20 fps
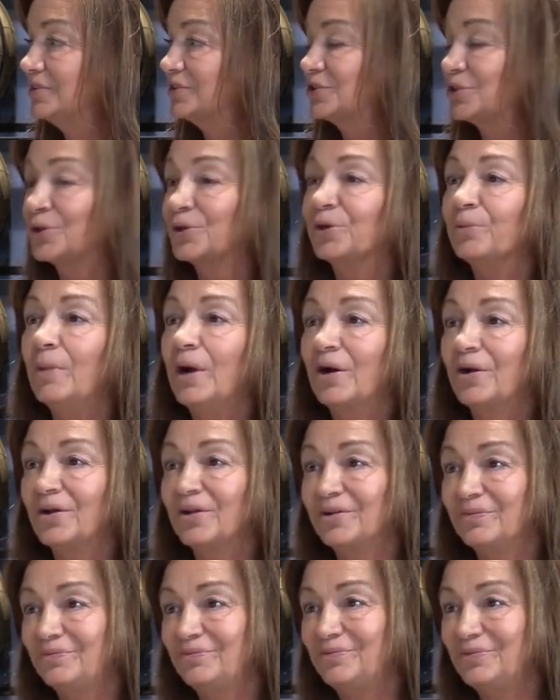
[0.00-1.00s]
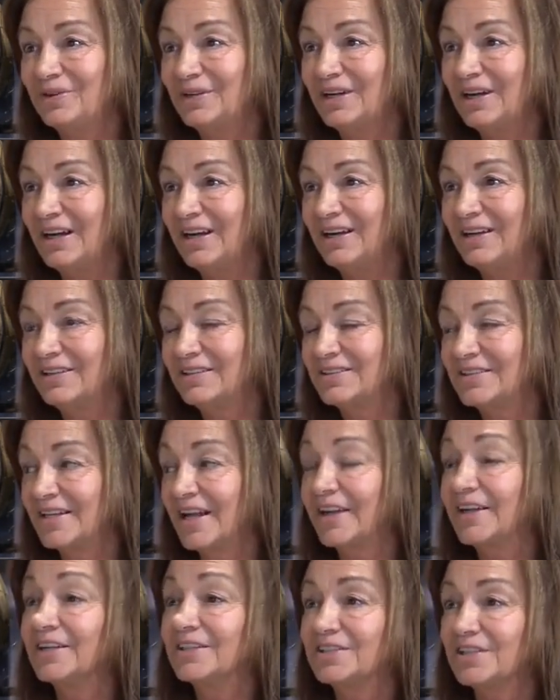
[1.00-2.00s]
certain amount of
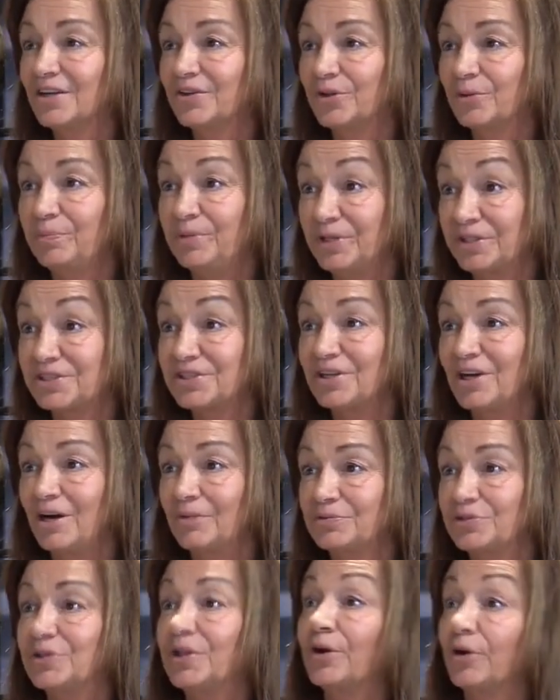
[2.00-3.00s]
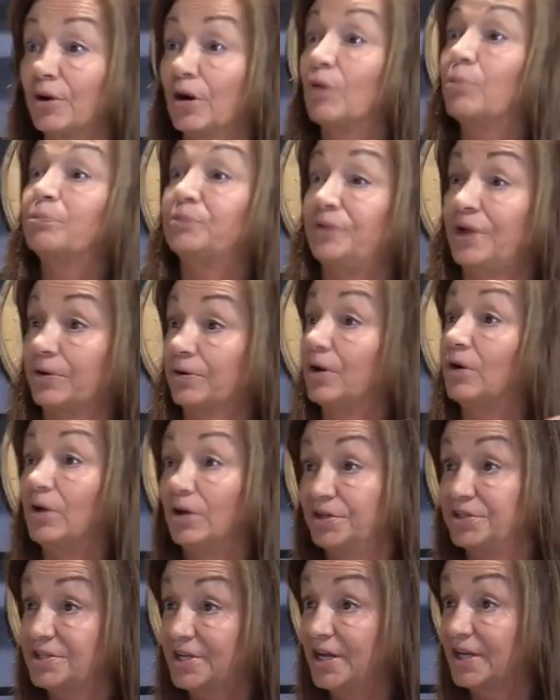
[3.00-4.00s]
seconds on their pit stops. They're
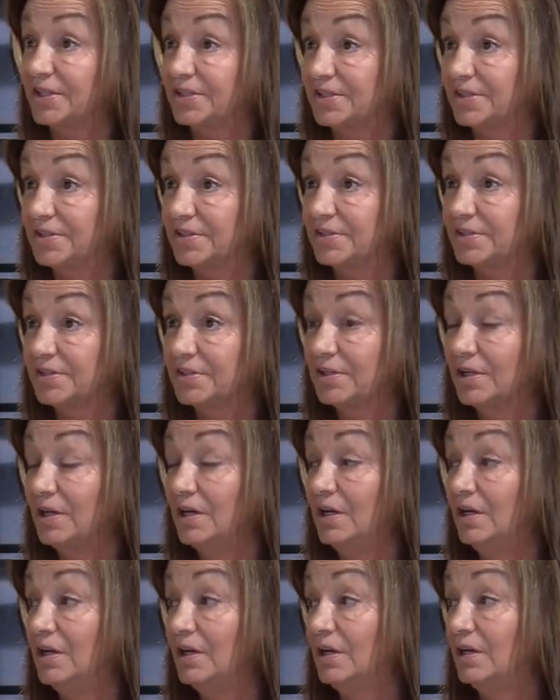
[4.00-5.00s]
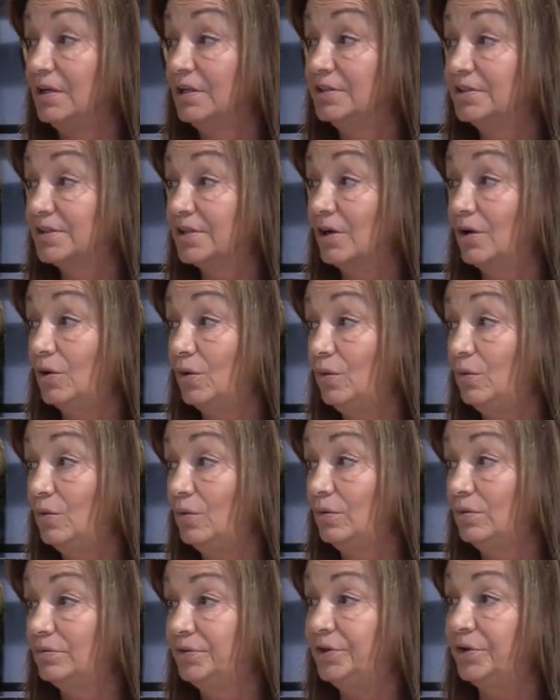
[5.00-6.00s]
all in Texas. So,
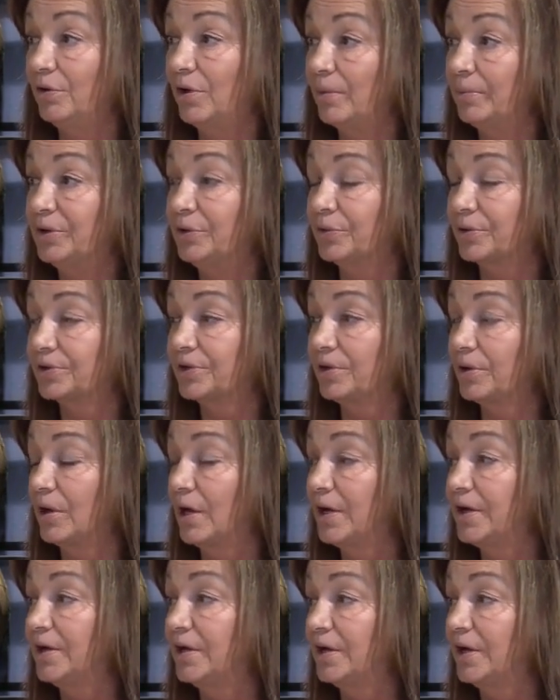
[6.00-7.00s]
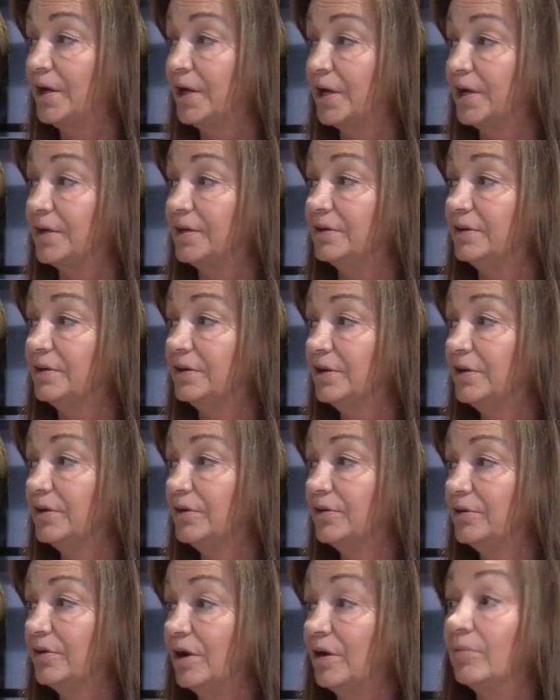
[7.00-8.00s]
you know, I'm in North Carolina, and
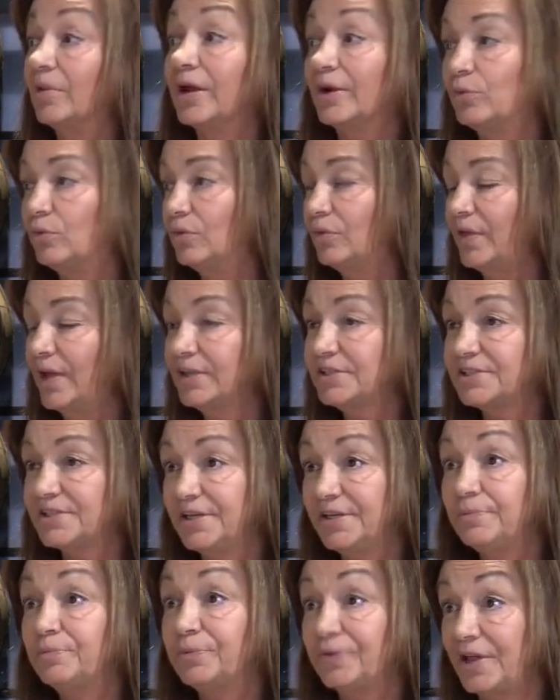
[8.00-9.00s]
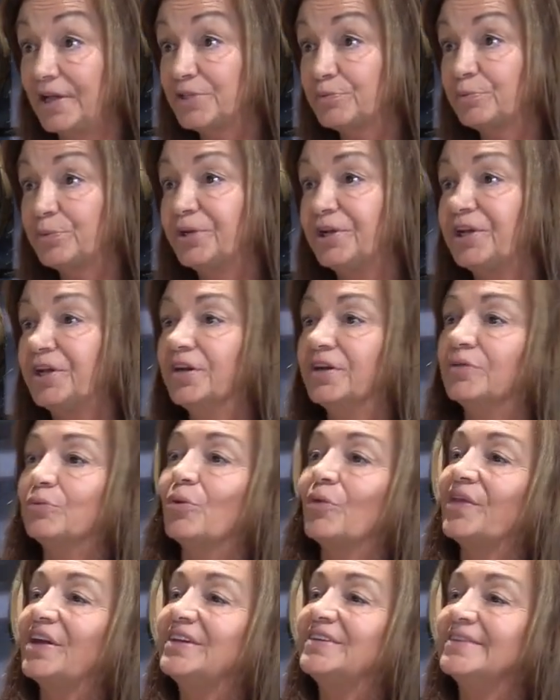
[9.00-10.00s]
I'm like, well, that's pretty good.
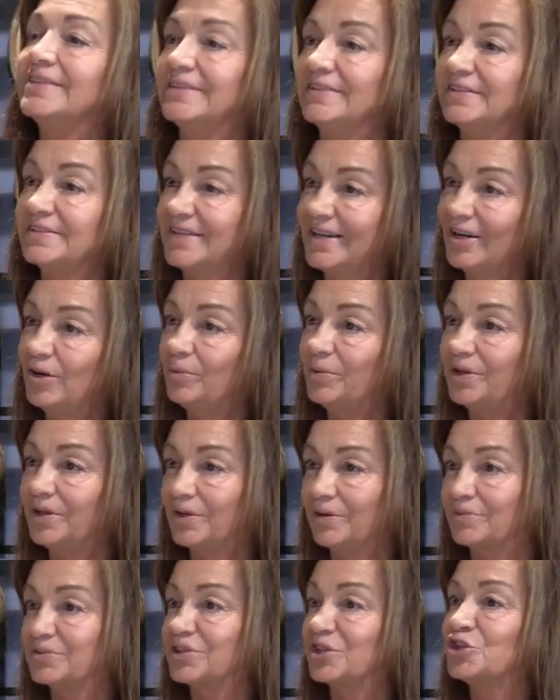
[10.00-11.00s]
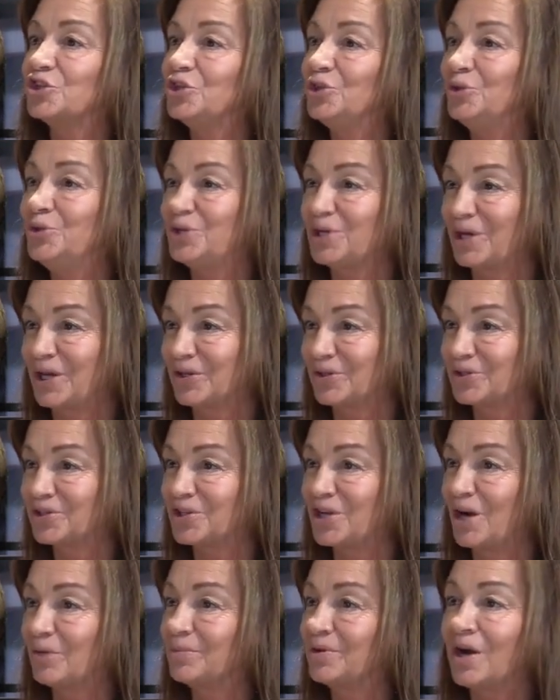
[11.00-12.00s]
Well, they didn't tell me that it was a two-tire
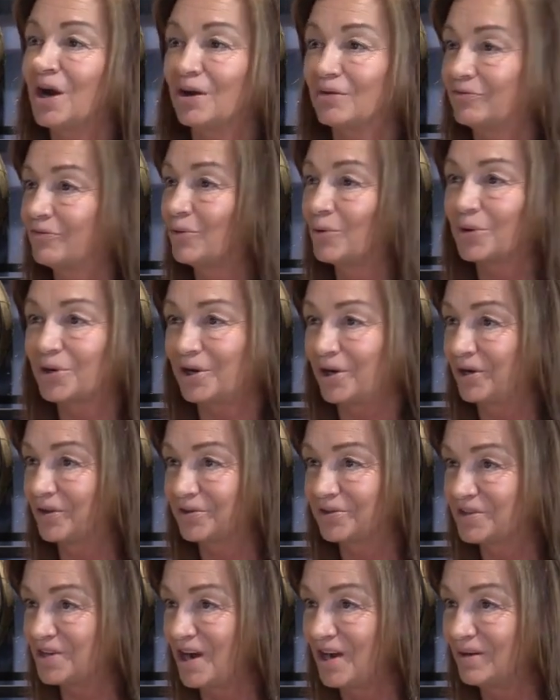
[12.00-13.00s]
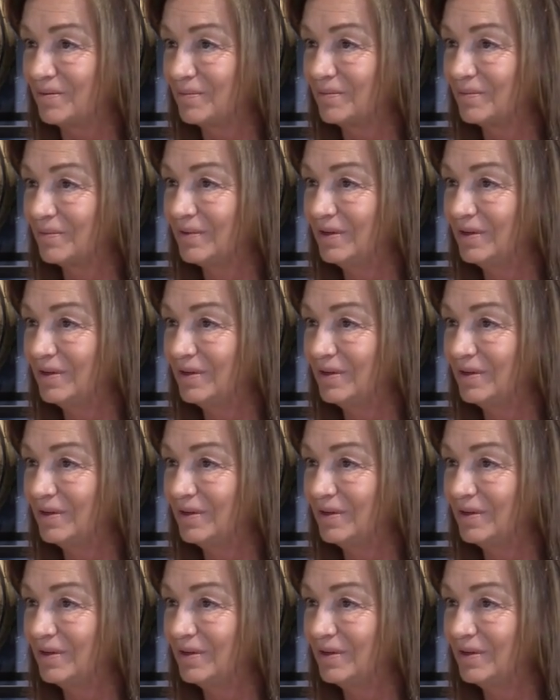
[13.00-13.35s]
stop, not a four-tire stop.